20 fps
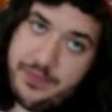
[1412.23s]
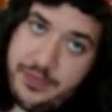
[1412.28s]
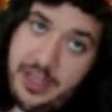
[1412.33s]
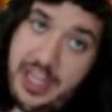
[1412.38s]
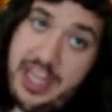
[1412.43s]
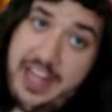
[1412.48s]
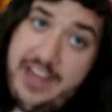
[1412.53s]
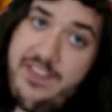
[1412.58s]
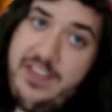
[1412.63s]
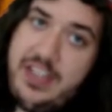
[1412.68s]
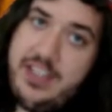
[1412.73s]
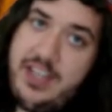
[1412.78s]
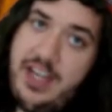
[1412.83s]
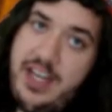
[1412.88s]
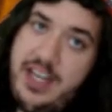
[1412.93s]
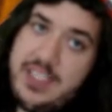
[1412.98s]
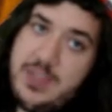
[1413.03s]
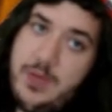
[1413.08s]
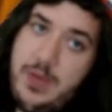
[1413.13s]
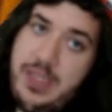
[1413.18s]
Now, if he
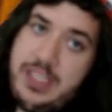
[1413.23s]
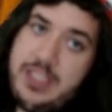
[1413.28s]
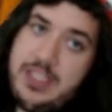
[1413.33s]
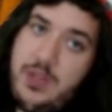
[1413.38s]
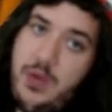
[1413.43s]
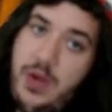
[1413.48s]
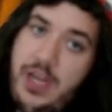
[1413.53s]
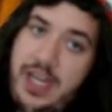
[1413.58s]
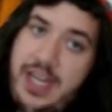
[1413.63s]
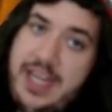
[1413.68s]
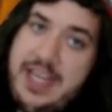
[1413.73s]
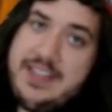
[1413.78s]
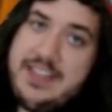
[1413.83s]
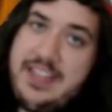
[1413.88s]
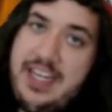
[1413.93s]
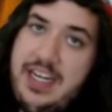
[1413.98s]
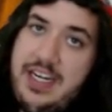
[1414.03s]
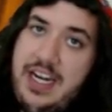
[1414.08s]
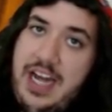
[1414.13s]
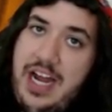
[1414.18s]
does, we still can easily
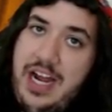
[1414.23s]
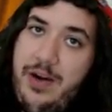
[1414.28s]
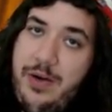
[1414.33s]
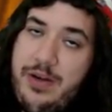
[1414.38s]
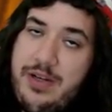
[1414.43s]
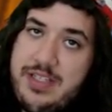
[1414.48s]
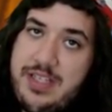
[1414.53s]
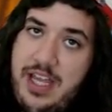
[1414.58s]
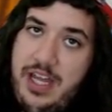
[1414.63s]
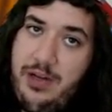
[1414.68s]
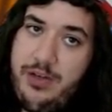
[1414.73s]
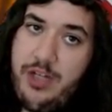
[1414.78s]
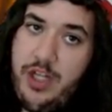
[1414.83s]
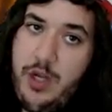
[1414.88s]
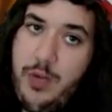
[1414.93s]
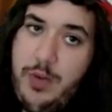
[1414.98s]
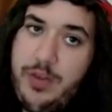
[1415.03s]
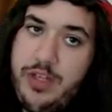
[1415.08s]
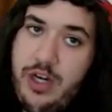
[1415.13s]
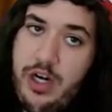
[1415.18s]
take a knockout on this
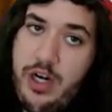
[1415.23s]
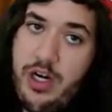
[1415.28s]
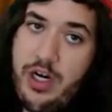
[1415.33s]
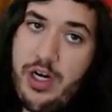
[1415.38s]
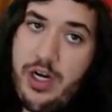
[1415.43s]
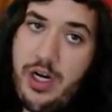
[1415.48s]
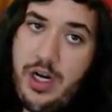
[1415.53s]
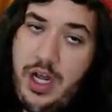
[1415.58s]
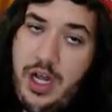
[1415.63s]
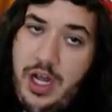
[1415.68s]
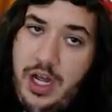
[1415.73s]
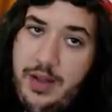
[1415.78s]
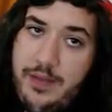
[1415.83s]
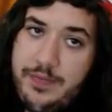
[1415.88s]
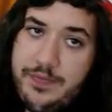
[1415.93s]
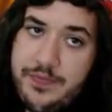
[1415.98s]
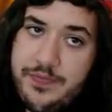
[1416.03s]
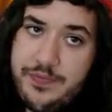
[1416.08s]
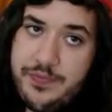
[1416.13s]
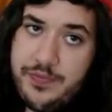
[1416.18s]
Keldeo with
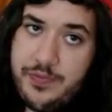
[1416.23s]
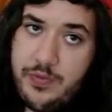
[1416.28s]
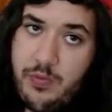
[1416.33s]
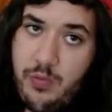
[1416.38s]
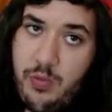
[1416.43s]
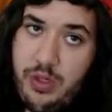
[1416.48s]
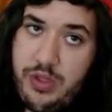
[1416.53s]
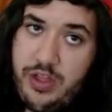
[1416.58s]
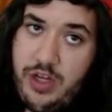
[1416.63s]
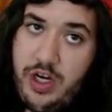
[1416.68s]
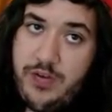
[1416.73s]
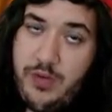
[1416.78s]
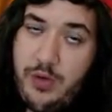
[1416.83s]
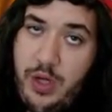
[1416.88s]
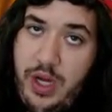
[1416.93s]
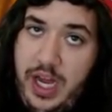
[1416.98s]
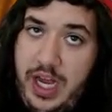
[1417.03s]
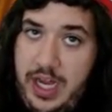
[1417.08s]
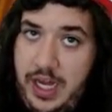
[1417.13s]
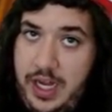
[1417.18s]
our
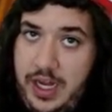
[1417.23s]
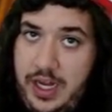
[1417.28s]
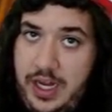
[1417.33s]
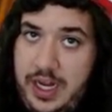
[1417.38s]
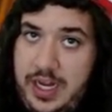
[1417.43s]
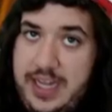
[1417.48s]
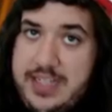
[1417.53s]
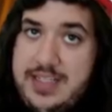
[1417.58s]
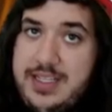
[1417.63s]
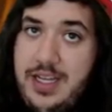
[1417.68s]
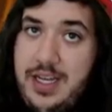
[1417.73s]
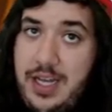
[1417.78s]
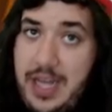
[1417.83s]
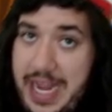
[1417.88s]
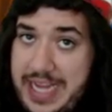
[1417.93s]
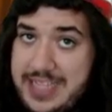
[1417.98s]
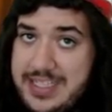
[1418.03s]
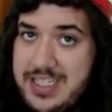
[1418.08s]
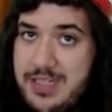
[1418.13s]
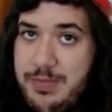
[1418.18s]
Volcanion. He needs a
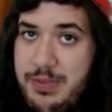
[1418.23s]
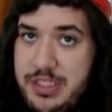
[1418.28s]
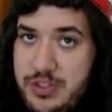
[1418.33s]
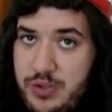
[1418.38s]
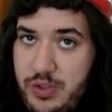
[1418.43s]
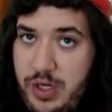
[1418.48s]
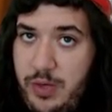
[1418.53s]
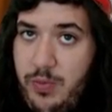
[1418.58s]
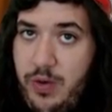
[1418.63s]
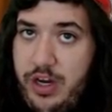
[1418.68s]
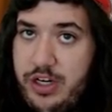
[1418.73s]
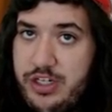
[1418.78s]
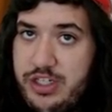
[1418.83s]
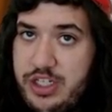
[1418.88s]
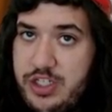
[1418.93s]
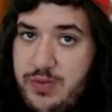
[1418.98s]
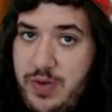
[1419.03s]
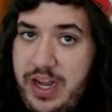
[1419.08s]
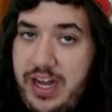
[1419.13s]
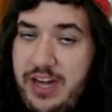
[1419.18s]
Lysandre plus 3 water
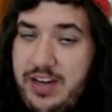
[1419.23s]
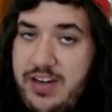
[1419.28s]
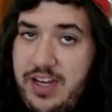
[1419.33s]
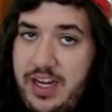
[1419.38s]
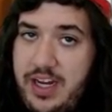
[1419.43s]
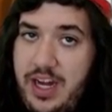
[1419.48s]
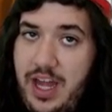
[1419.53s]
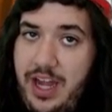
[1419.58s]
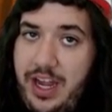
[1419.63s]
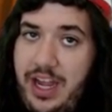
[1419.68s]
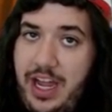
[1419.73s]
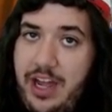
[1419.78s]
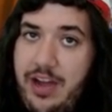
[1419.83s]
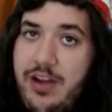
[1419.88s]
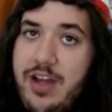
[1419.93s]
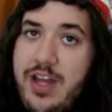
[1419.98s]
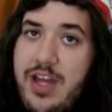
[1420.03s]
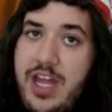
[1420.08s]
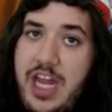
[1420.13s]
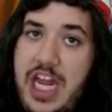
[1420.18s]
energies right now to take a
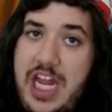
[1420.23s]
knockout.